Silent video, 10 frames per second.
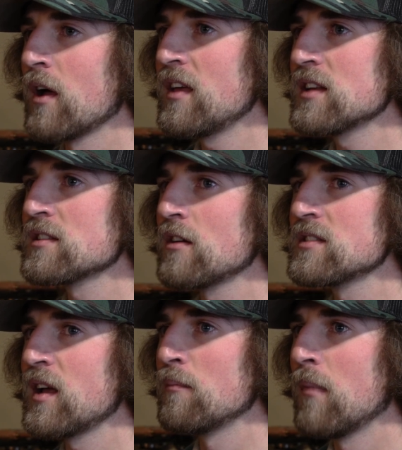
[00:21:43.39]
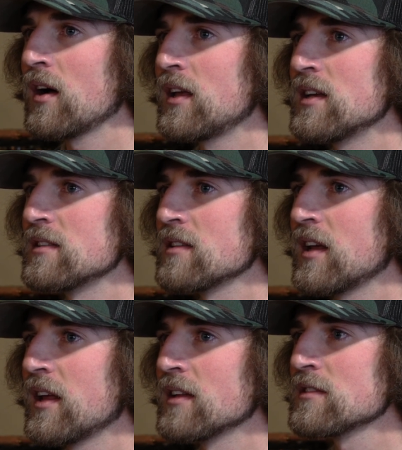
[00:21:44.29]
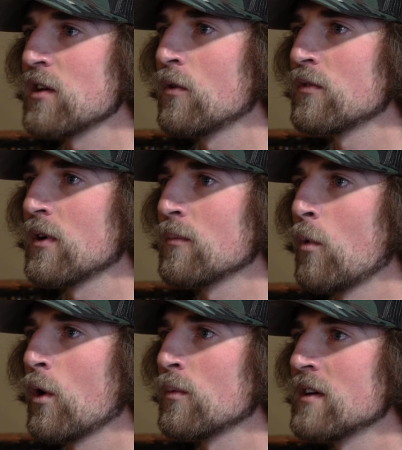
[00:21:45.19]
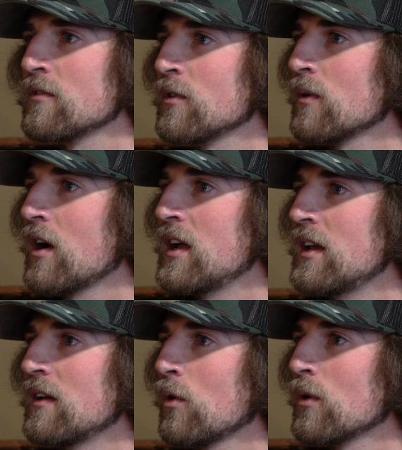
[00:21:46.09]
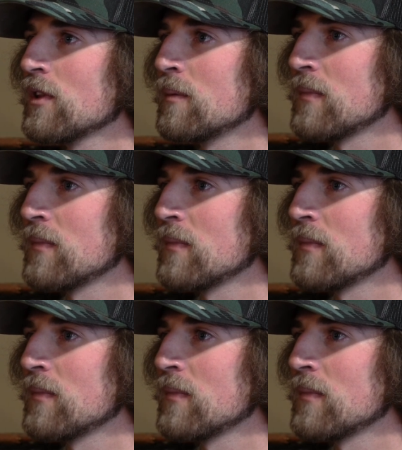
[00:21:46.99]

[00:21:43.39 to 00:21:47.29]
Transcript: I think it starts to get mucky as it gets over more river right toward them